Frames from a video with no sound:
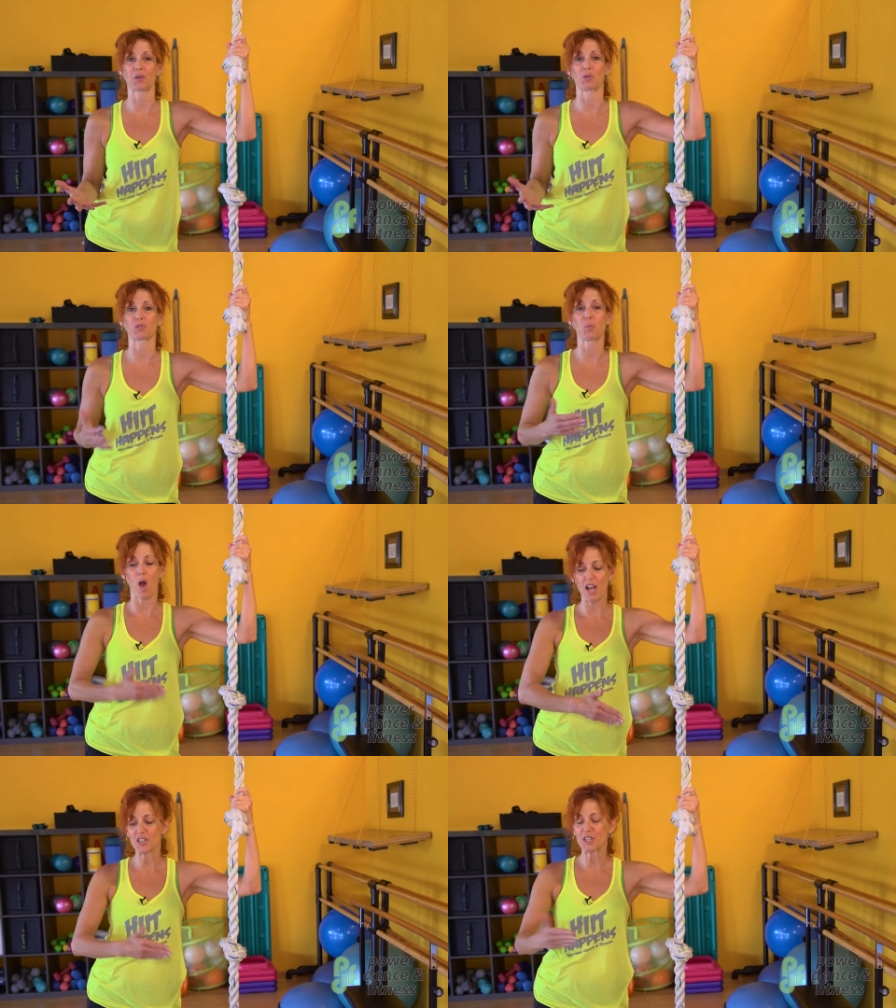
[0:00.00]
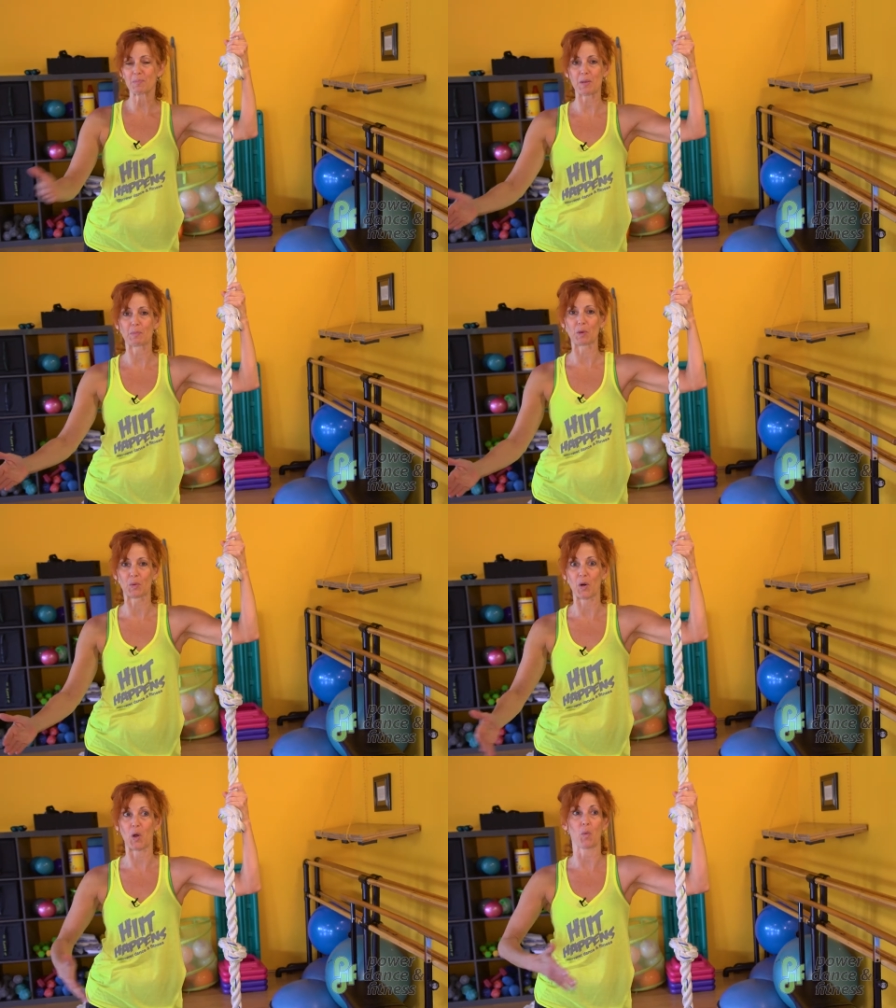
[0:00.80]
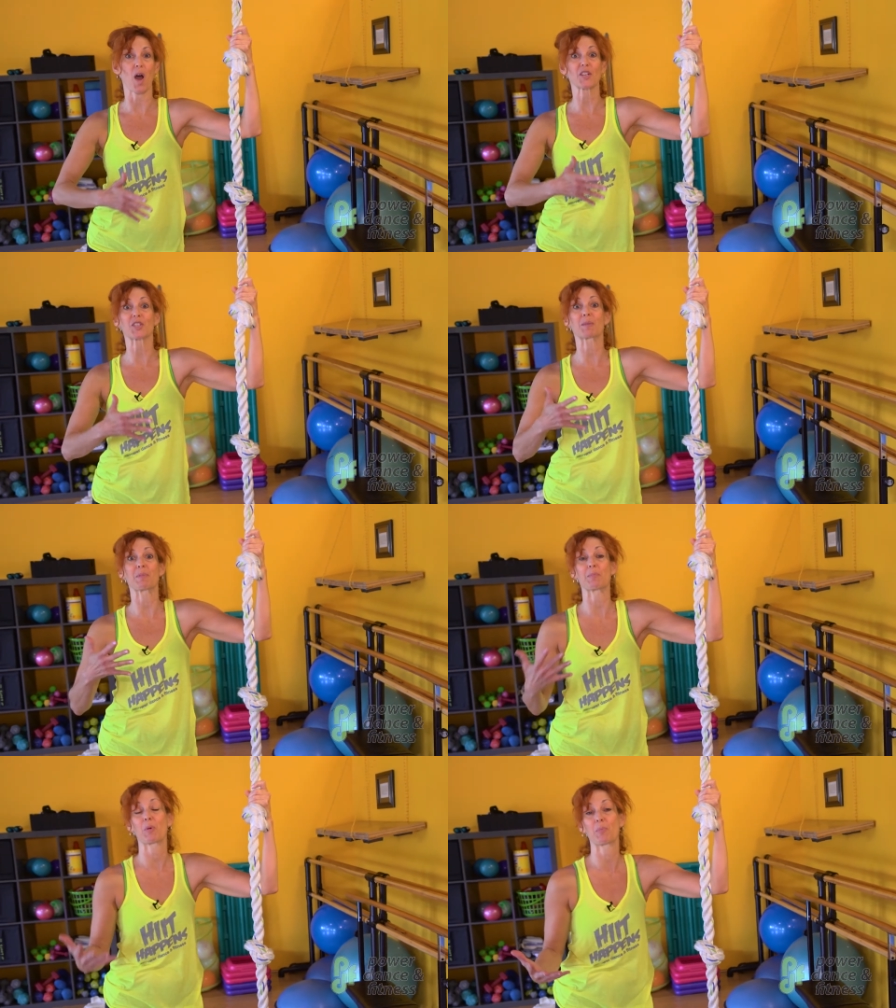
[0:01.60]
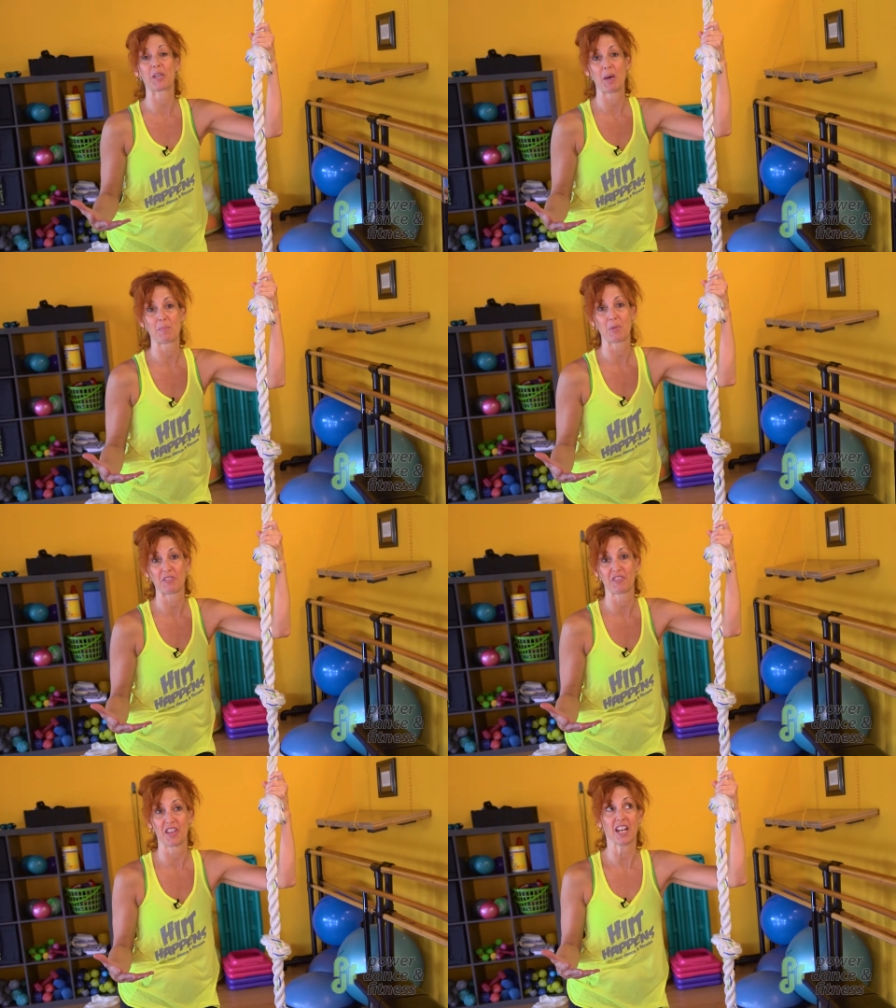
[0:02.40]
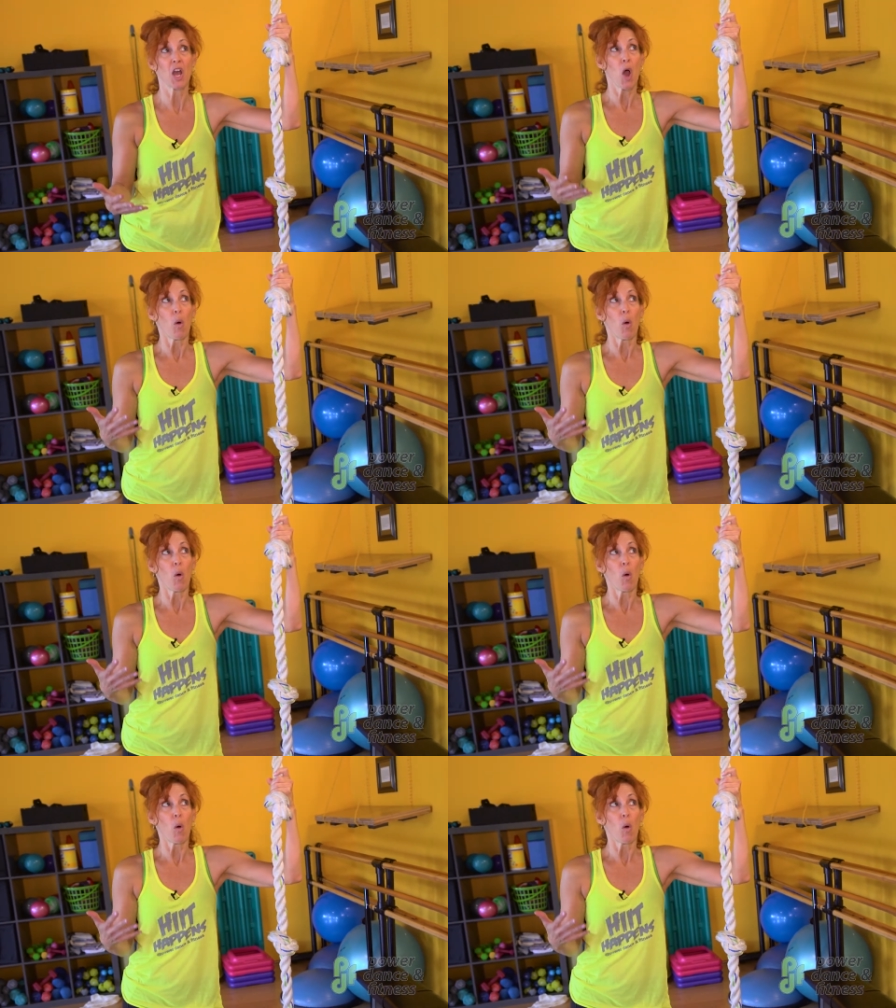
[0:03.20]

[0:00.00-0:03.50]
goals, watching people grow, watching people become more fit,